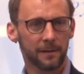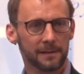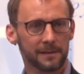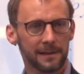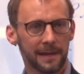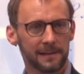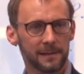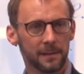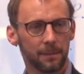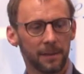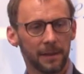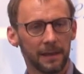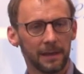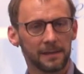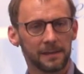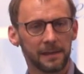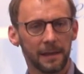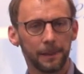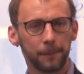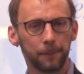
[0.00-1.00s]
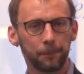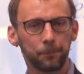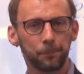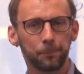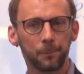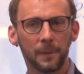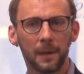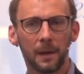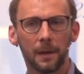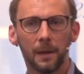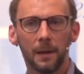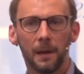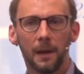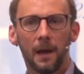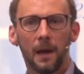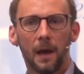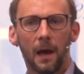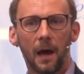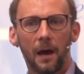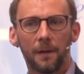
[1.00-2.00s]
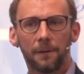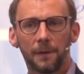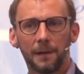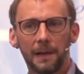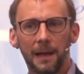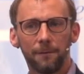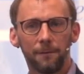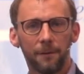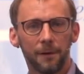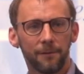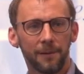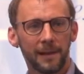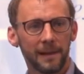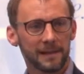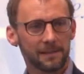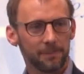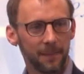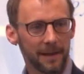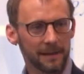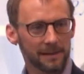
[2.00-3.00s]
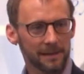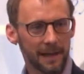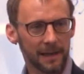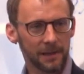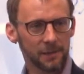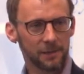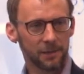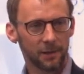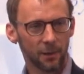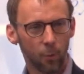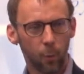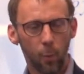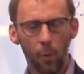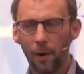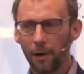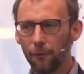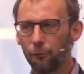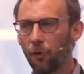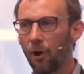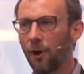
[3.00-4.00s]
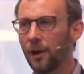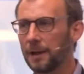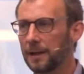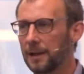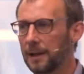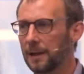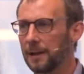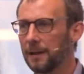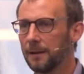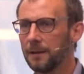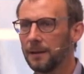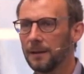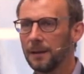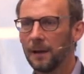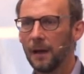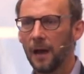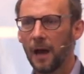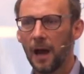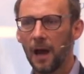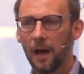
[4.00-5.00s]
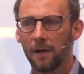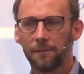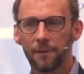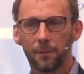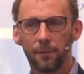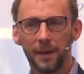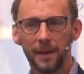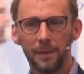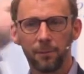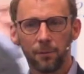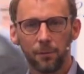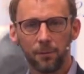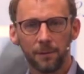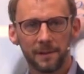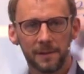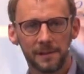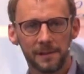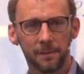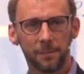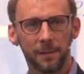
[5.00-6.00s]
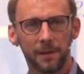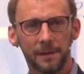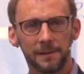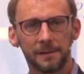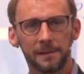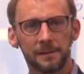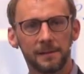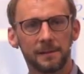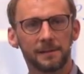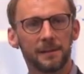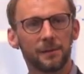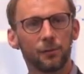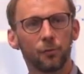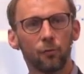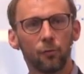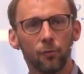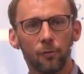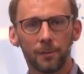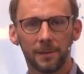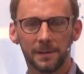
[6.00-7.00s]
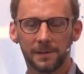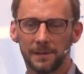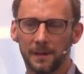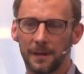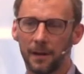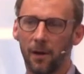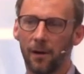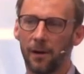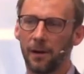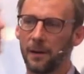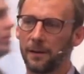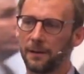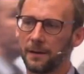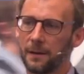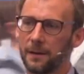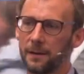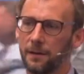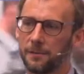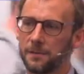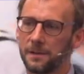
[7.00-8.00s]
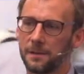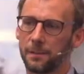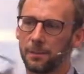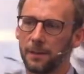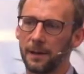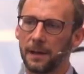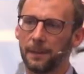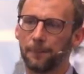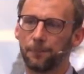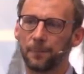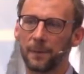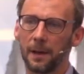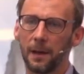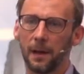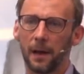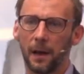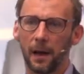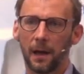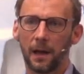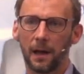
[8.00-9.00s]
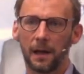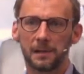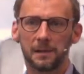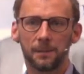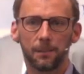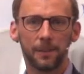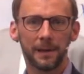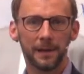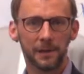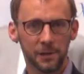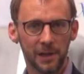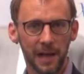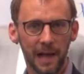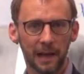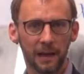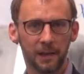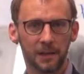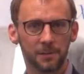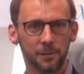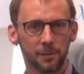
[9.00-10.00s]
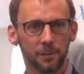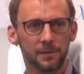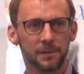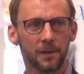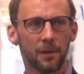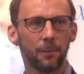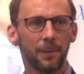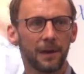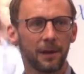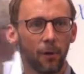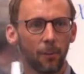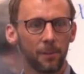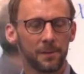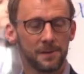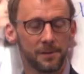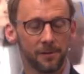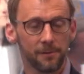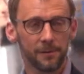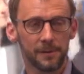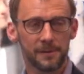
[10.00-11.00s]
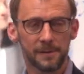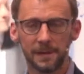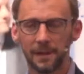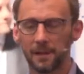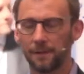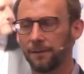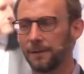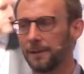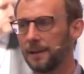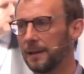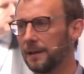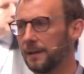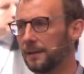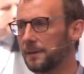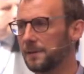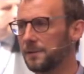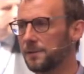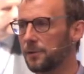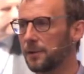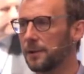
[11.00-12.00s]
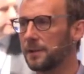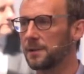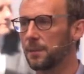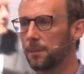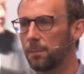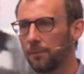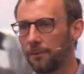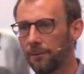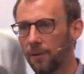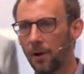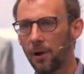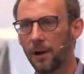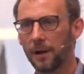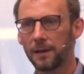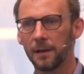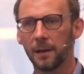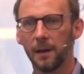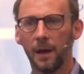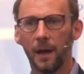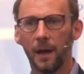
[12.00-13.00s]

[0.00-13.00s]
accessibility. The level of expectation, quite rightly, for people with disabilities is enormously higher than it used to be. And it's a big challenge, but also a big opportunity for the industry to provide